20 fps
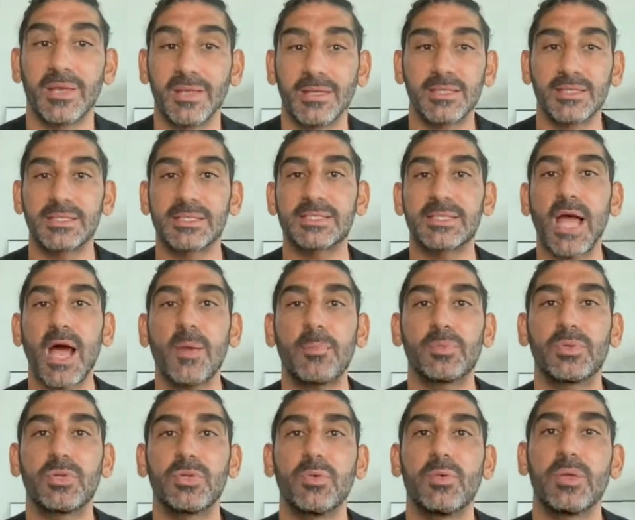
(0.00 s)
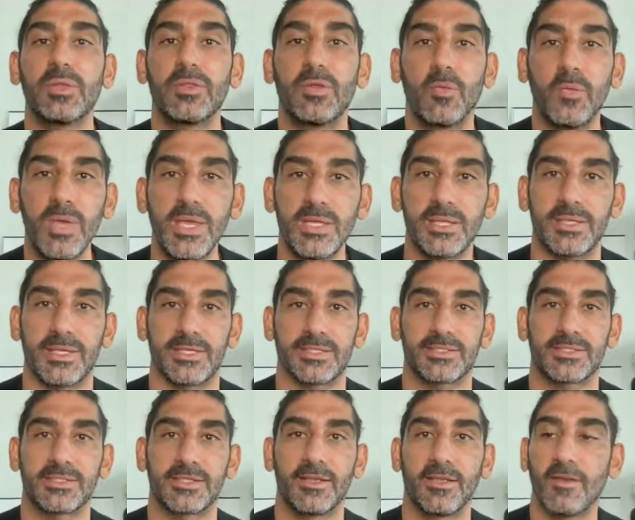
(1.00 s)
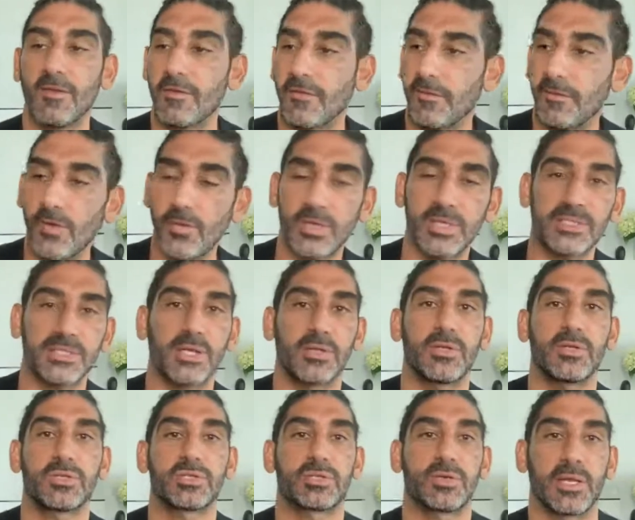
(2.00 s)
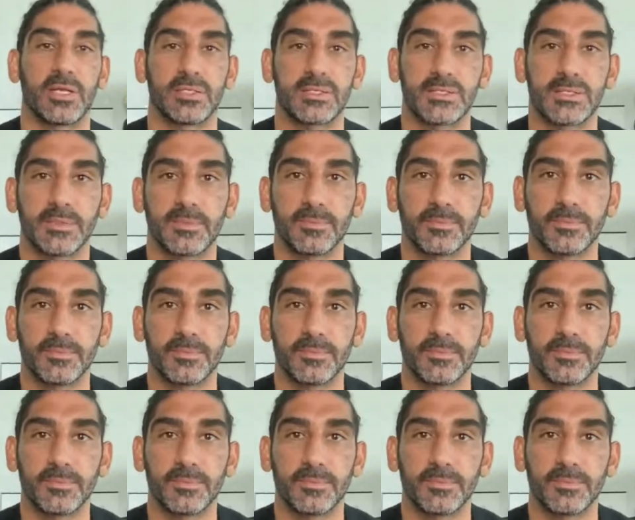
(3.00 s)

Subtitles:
Stop doing the weakness. Focus on your strengths.